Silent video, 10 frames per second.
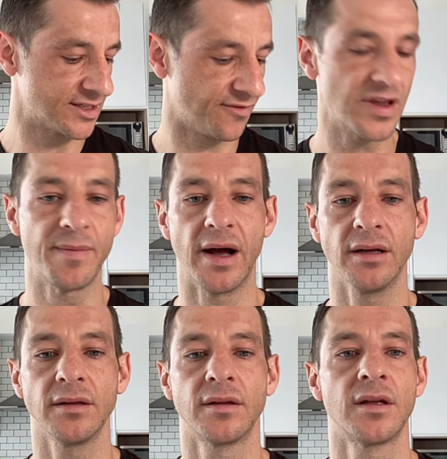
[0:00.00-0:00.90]
a
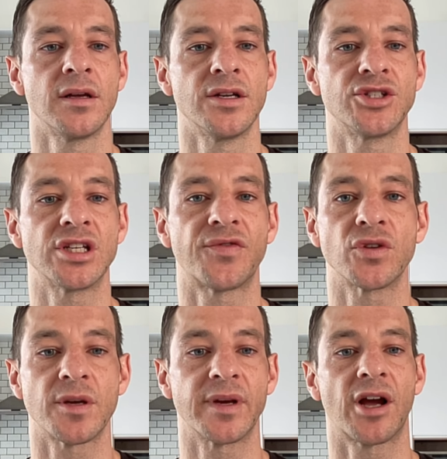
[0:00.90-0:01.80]
female, just for
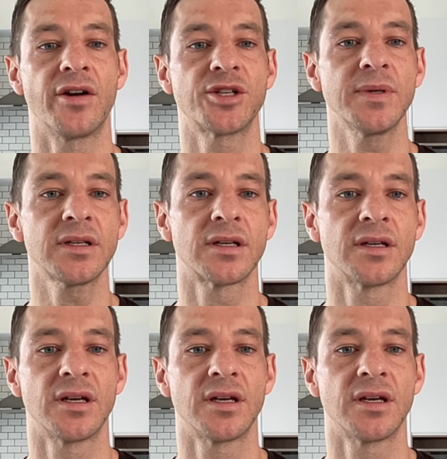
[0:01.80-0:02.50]
some encouragement,